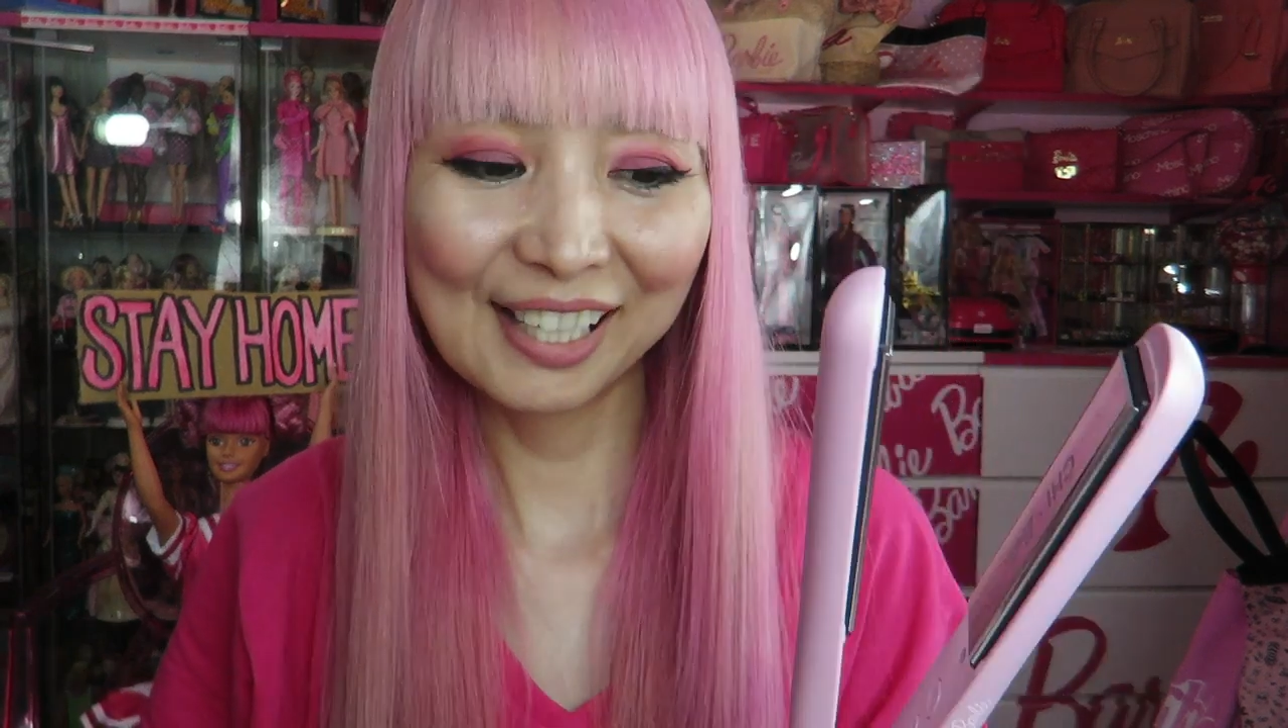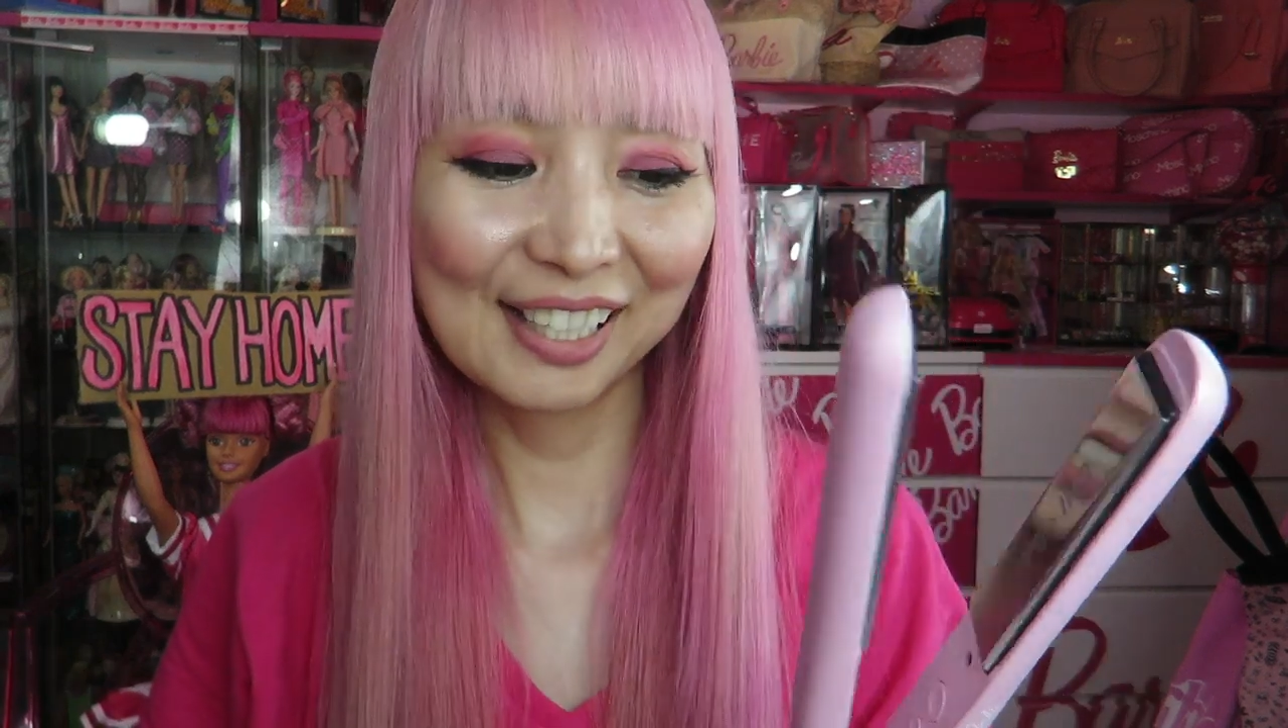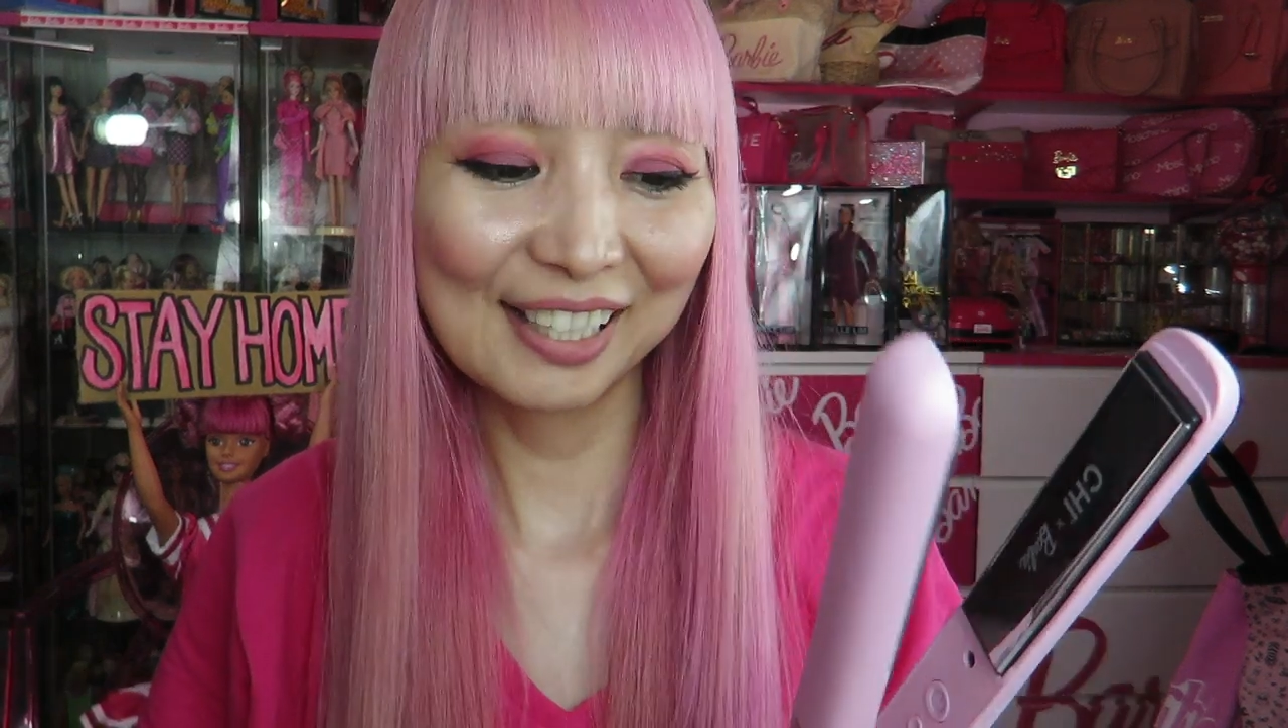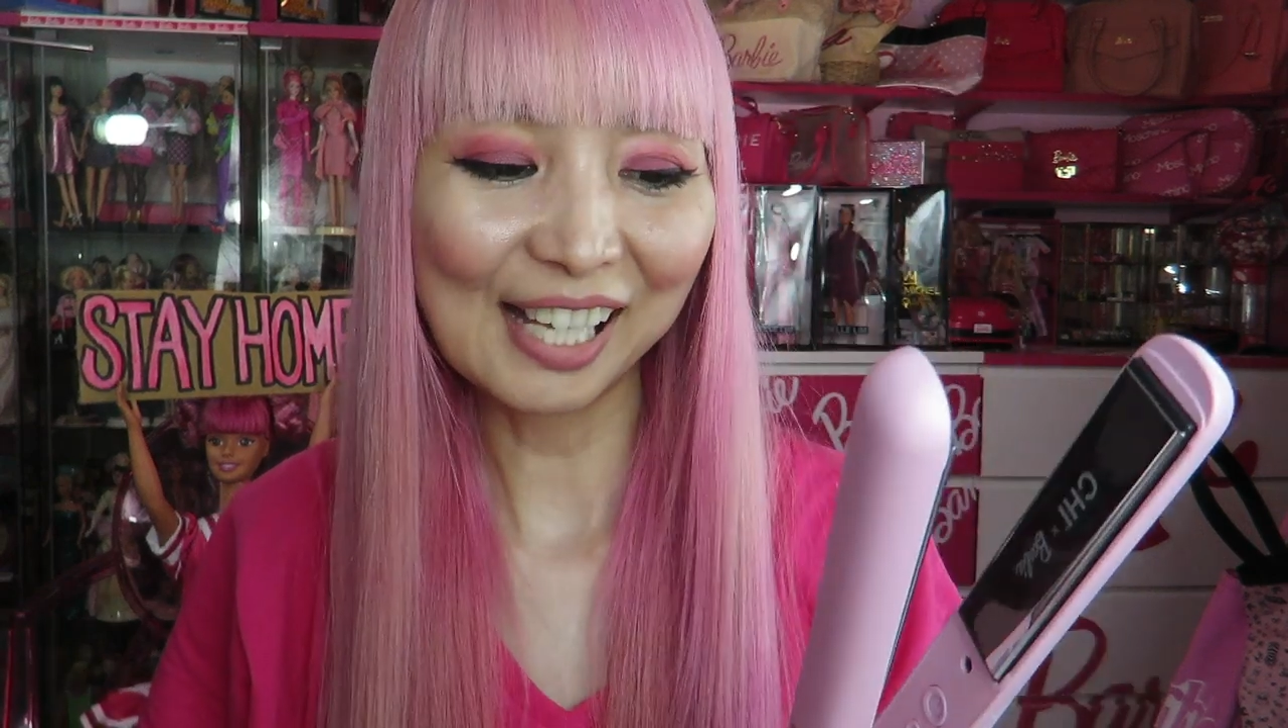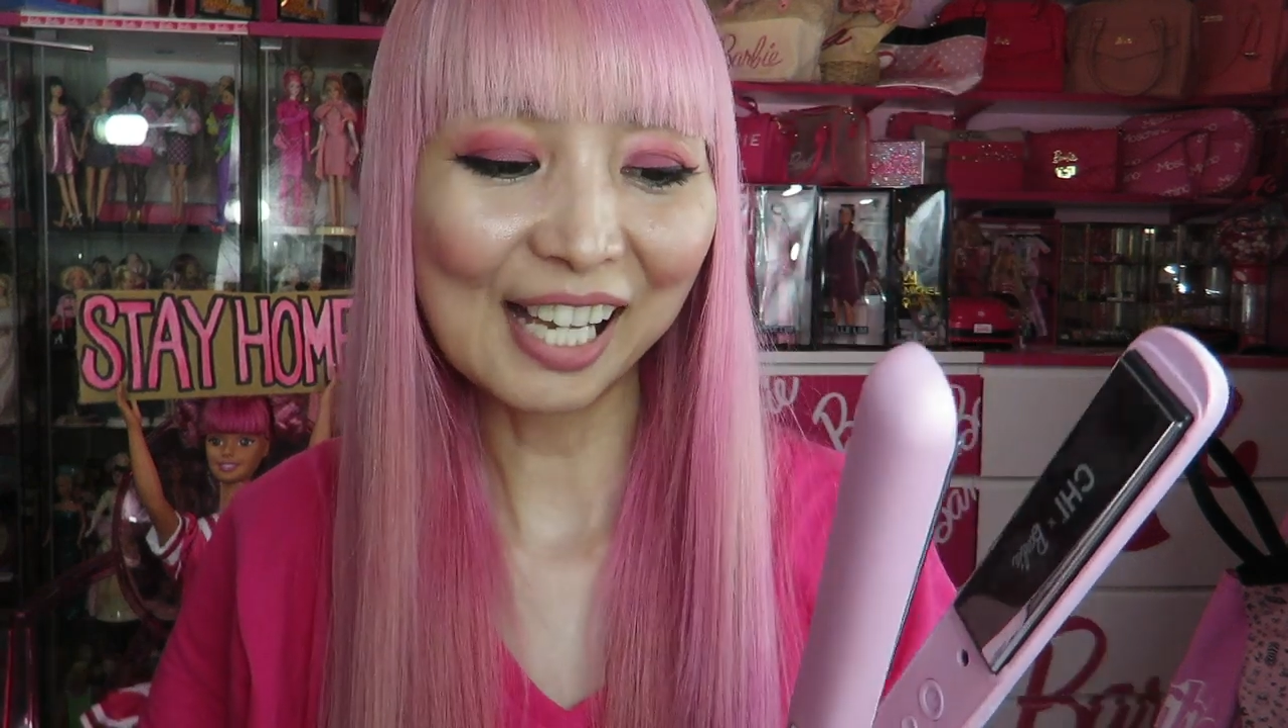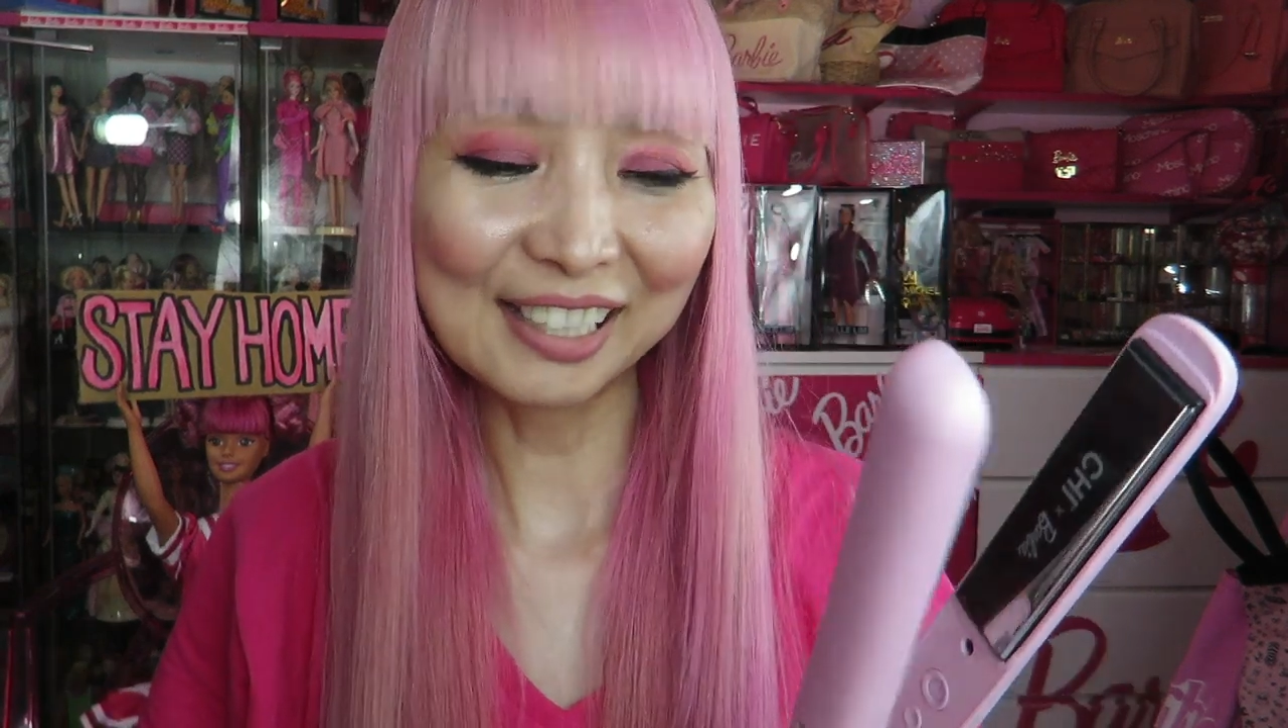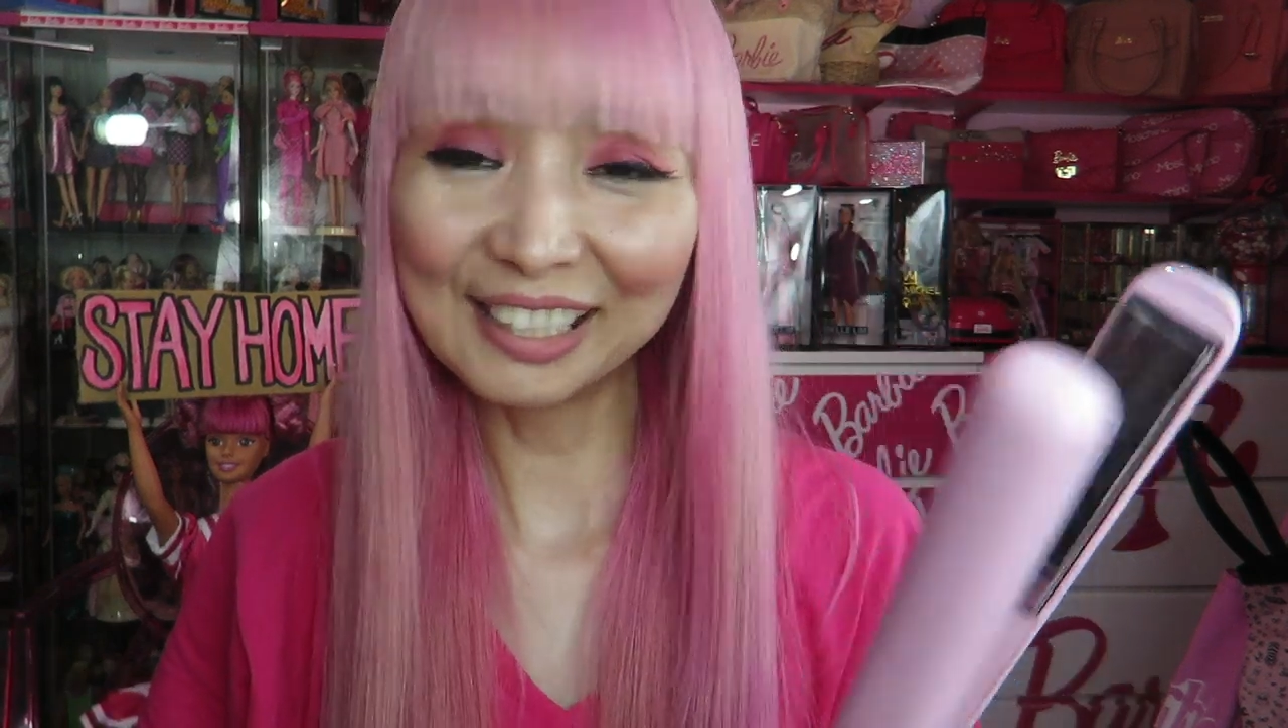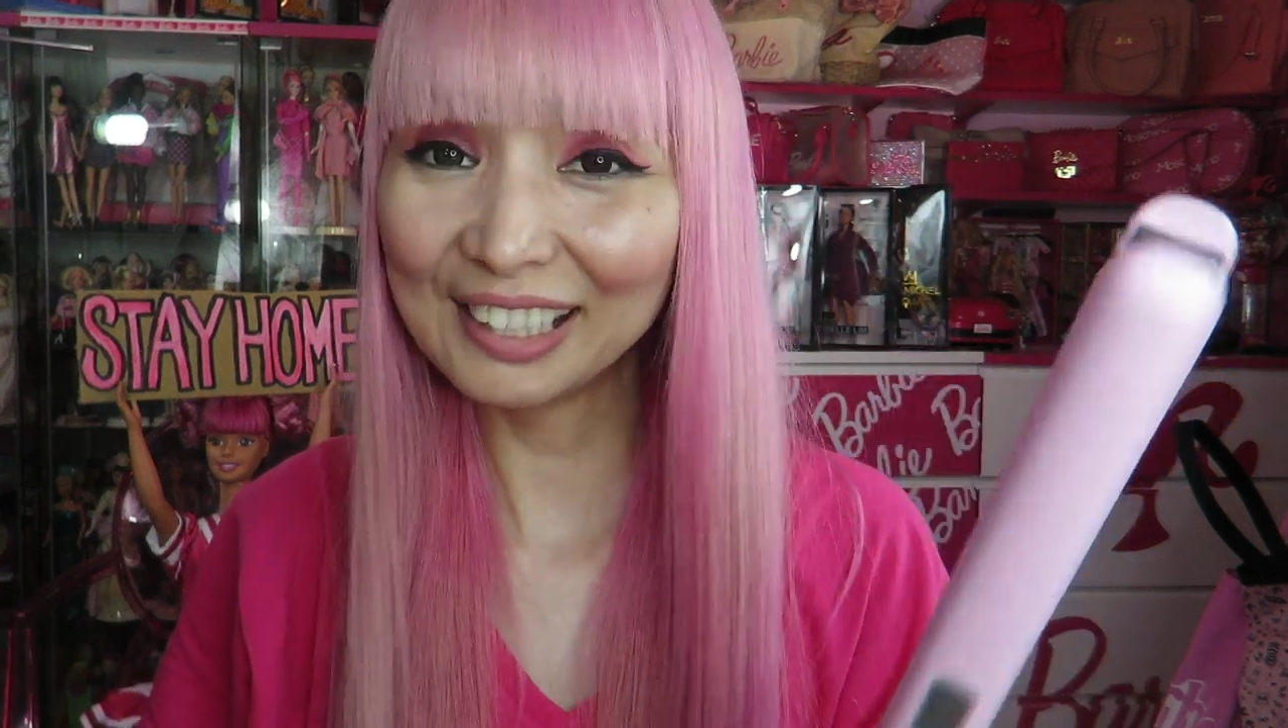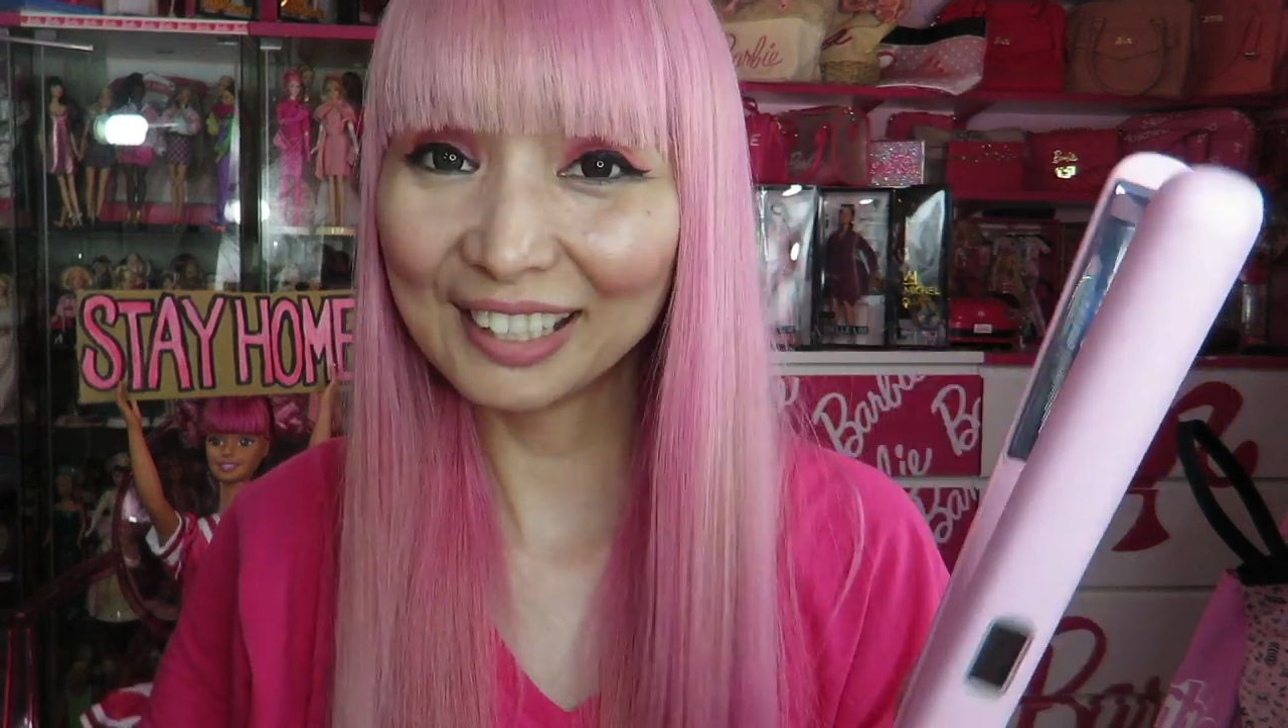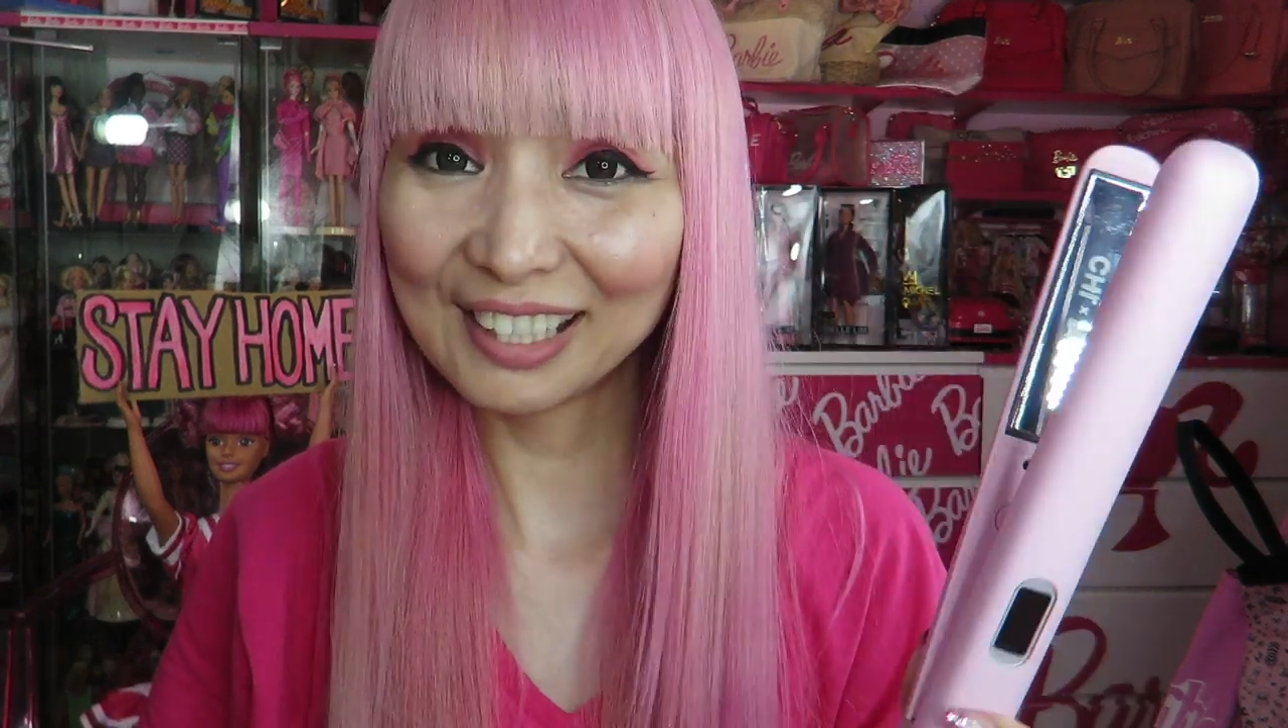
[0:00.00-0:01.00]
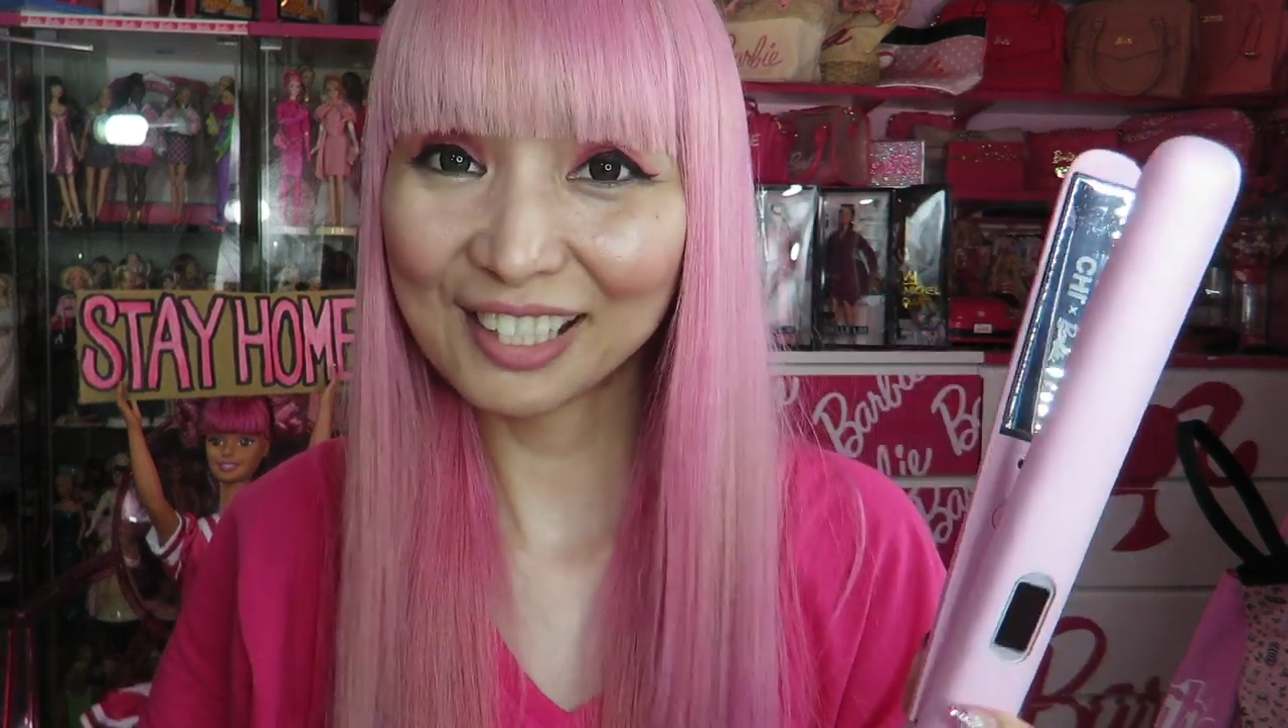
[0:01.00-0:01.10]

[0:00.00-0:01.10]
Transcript: and I needed